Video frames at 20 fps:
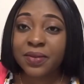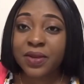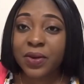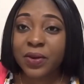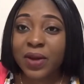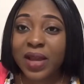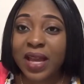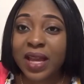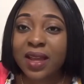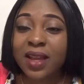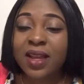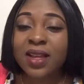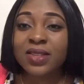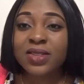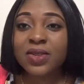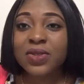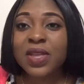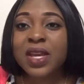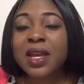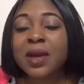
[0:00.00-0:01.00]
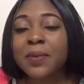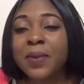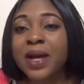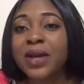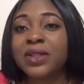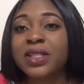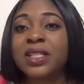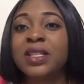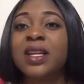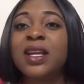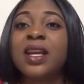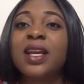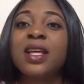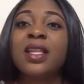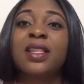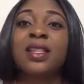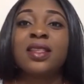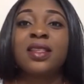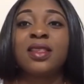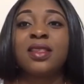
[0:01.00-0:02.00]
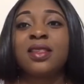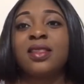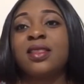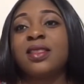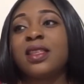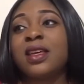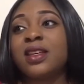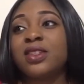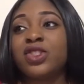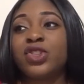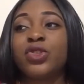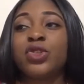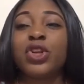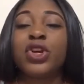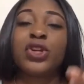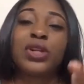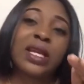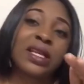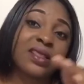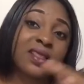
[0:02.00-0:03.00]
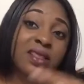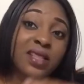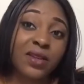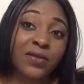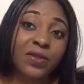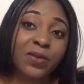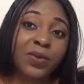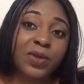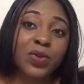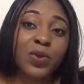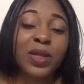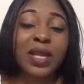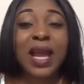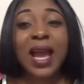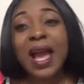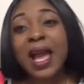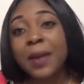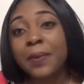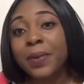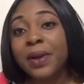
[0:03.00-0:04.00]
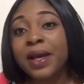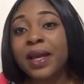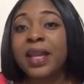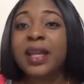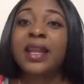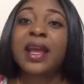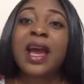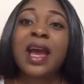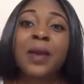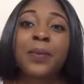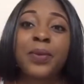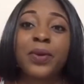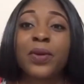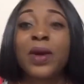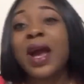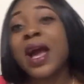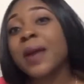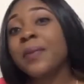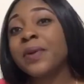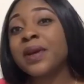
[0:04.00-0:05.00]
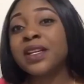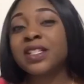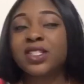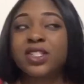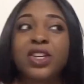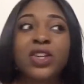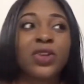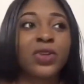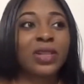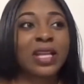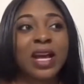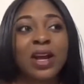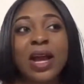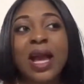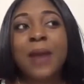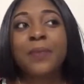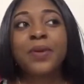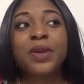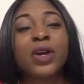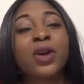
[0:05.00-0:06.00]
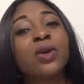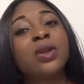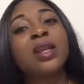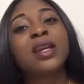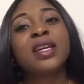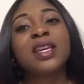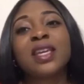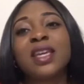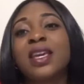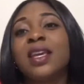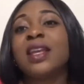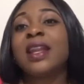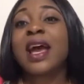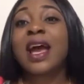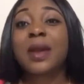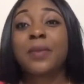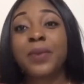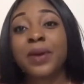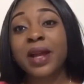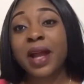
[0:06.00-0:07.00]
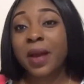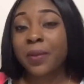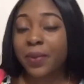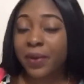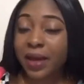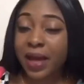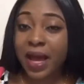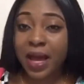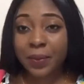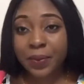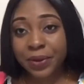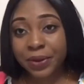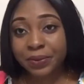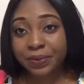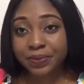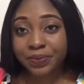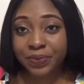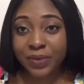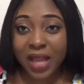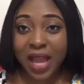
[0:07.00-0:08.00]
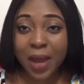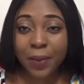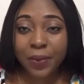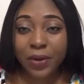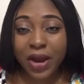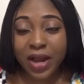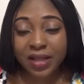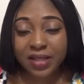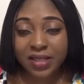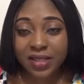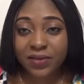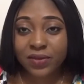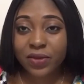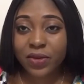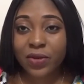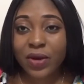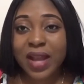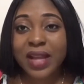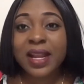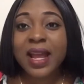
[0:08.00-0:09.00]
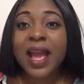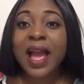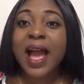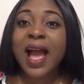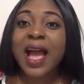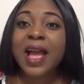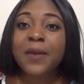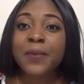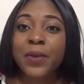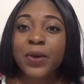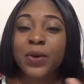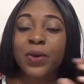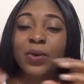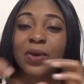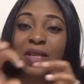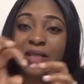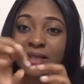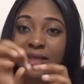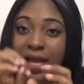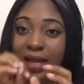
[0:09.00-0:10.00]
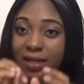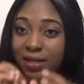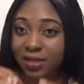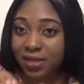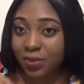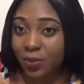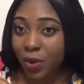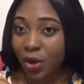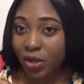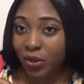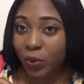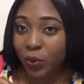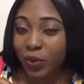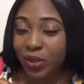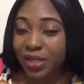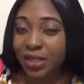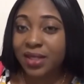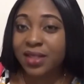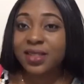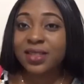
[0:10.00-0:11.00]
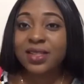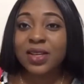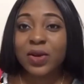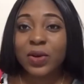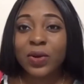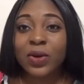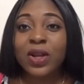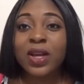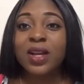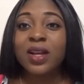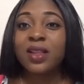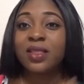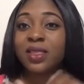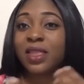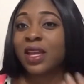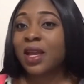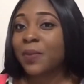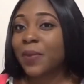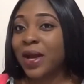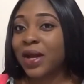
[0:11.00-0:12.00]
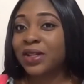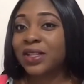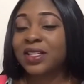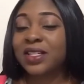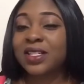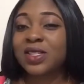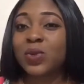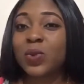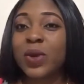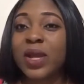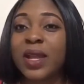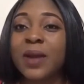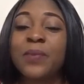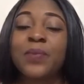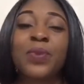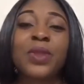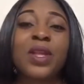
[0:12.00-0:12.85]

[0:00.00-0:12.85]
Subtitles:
Okay, so think about it. There's a difference between hyper and hypo. Hyper is the happy-go-lucky kid, hyperactive, right? Hypo is like the smaller one. So think about it this way.